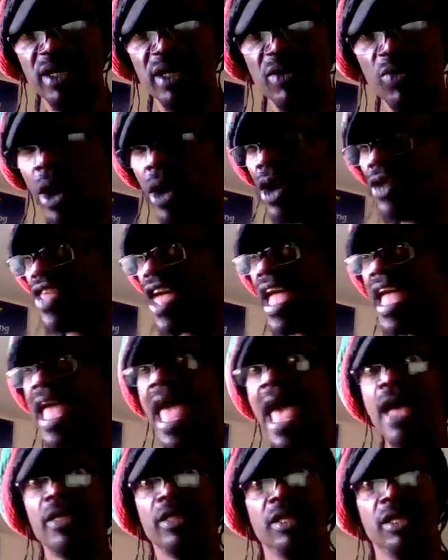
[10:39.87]
where are they
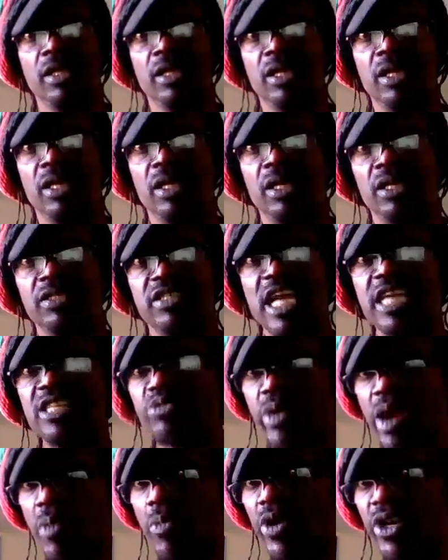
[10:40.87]
at? That's
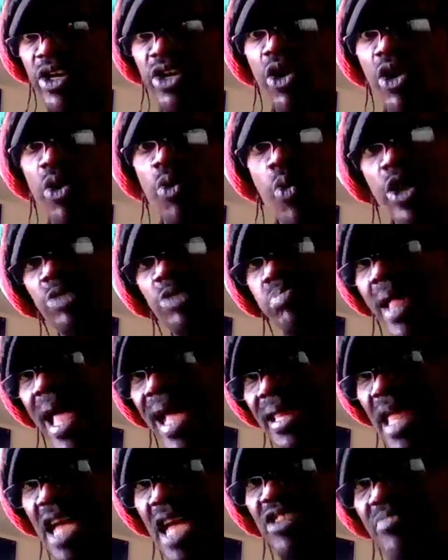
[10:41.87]
what I want to know. Where's
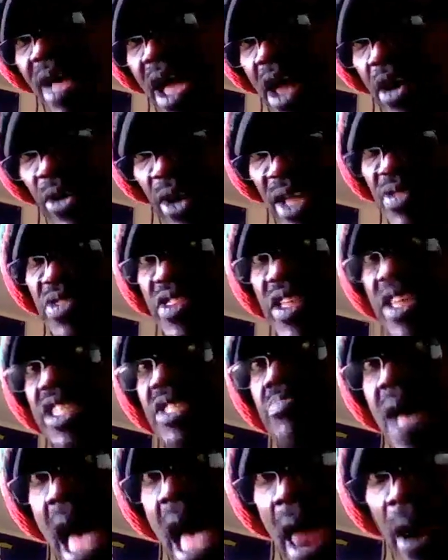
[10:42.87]
Black Lives Matter in
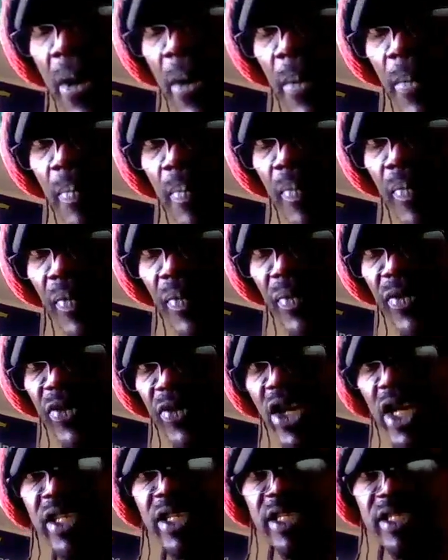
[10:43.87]
this matter?
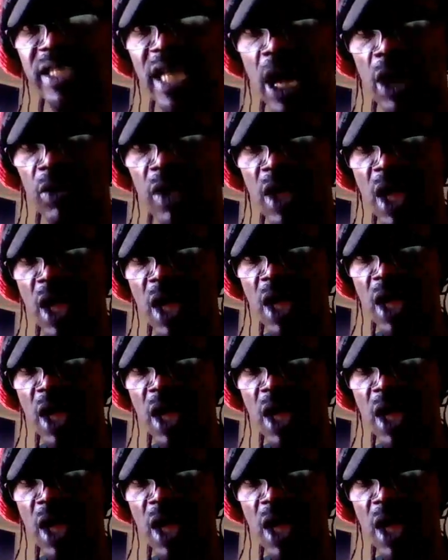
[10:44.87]
Check this out.